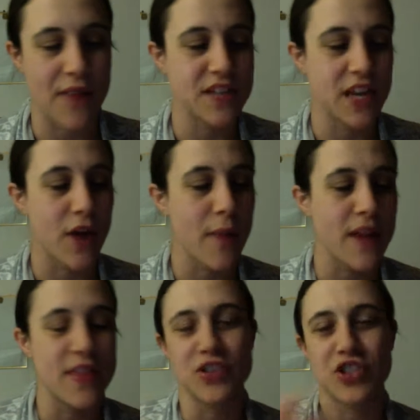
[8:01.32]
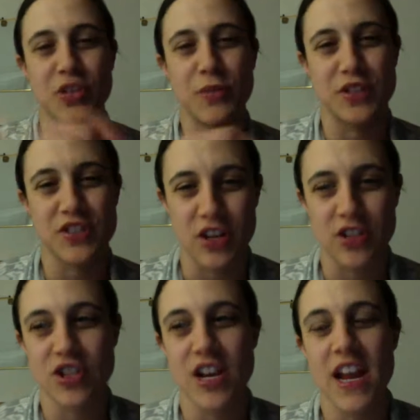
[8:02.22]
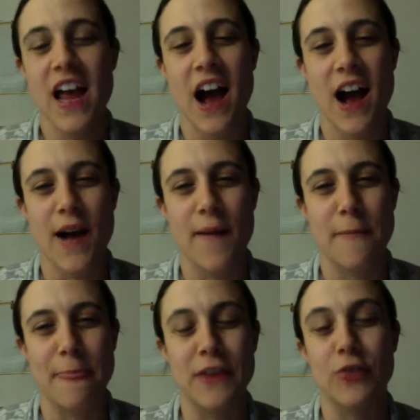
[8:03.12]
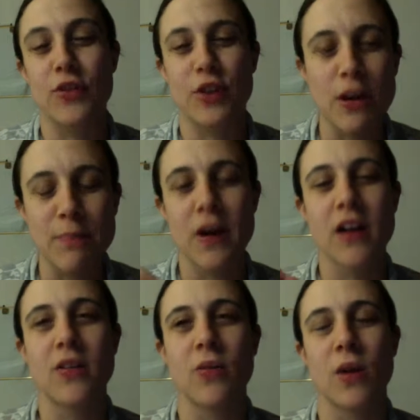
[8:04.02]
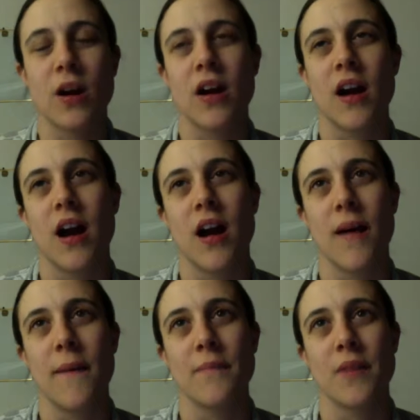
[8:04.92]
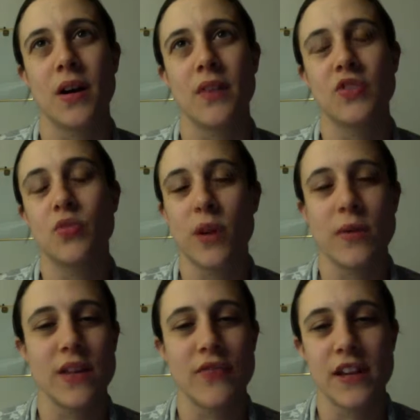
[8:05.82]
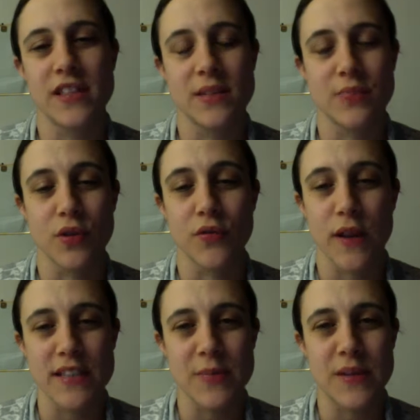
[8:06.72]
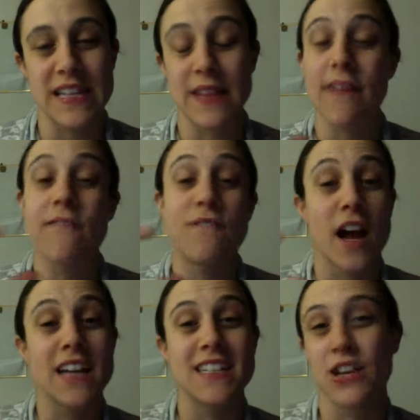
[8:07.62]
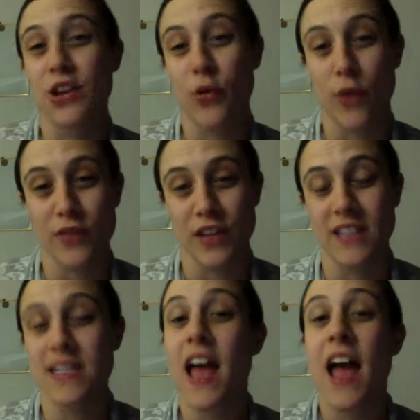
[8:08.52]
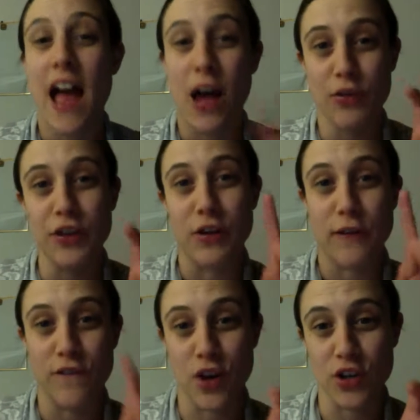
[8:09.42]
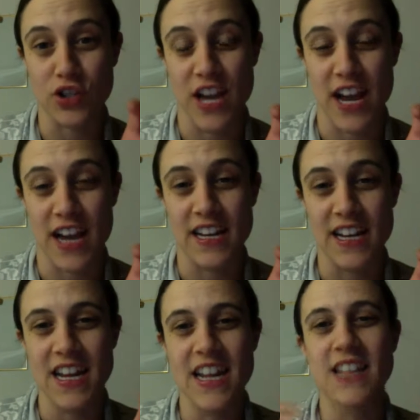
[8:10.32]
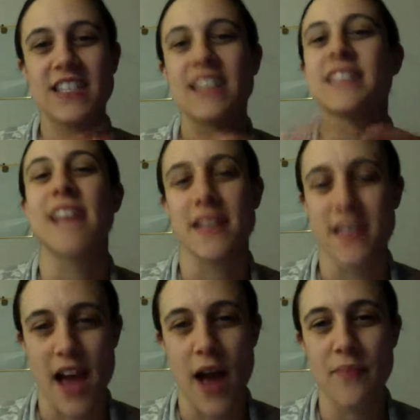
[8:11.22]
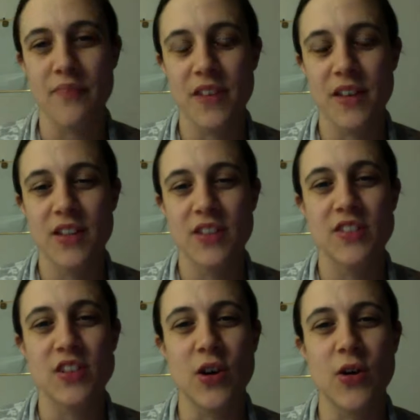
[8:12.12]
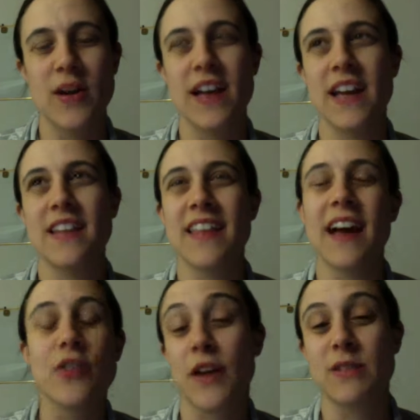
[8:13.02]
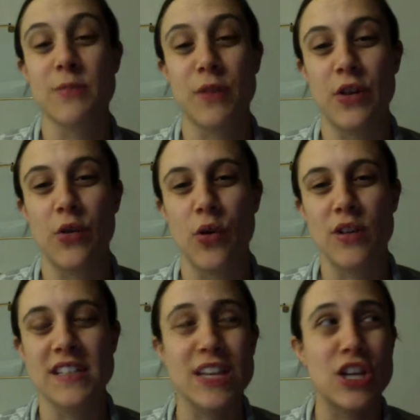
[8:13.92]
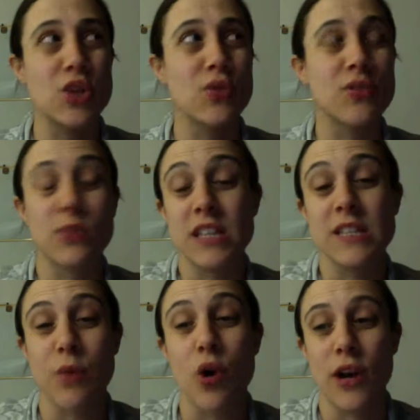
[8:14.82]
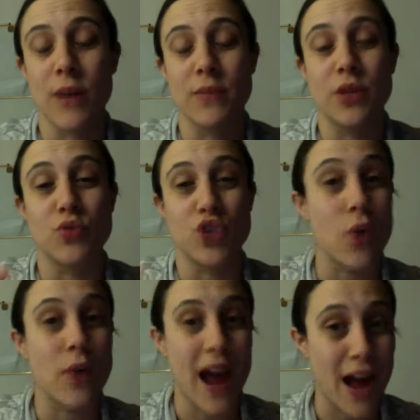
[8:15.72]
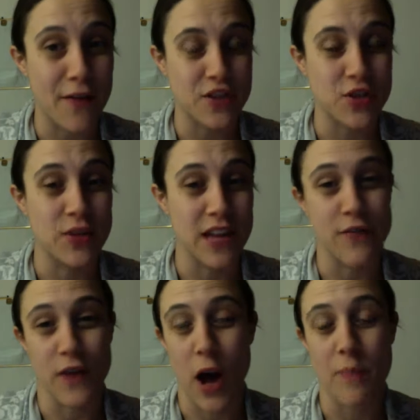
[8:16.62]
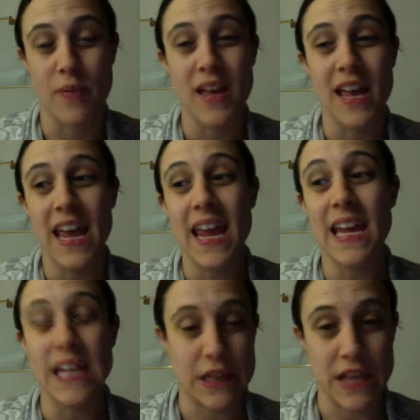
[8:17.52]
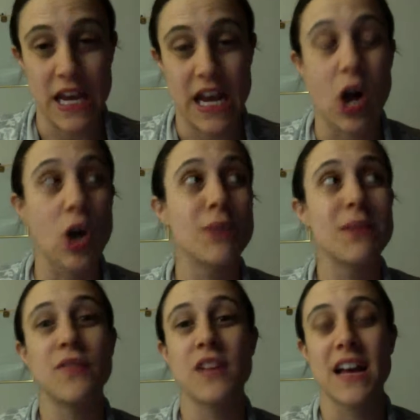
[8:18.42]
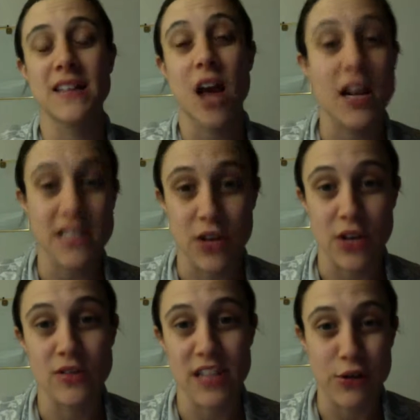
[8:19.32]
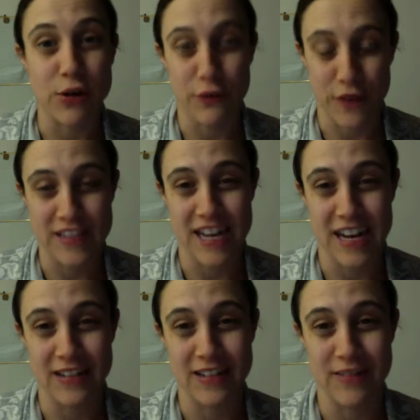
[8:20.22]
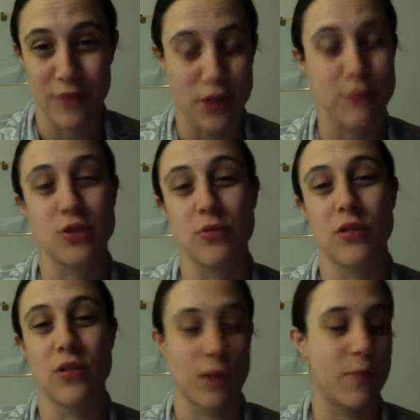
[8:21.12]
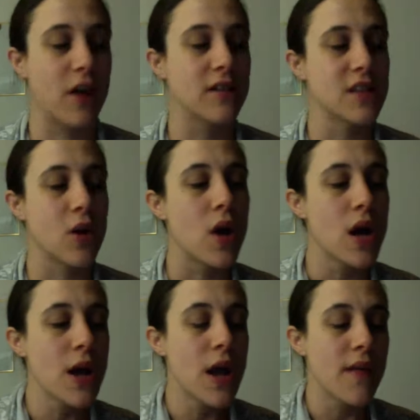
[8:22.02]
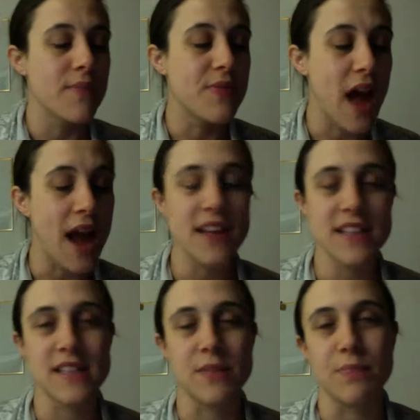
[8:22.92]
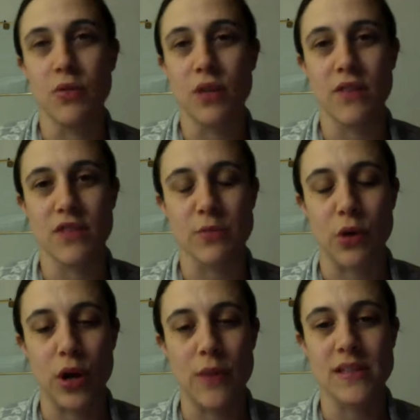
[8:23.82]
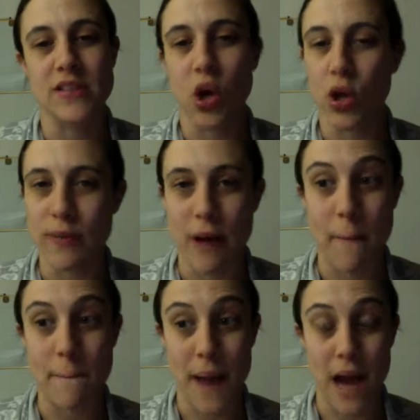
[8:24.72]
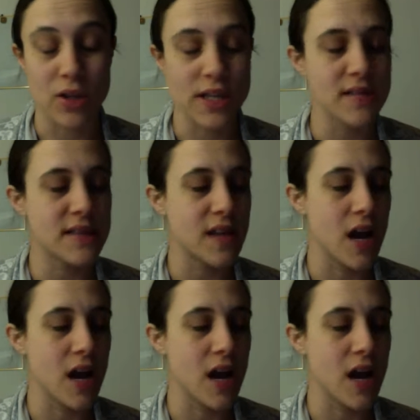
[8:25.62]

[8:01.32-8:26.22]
to give up. And then she would search either in the cookbook or on the 21 Day Fix approved recipes, and like find an equivalent healthier version to send them. So I thought that was pretty cool, because it's like with this program, you don't have to give up anything. Autumn even has cocktails in her Fixate Volume 2 cookbook. So that is the beauty of this program, is it's all about balance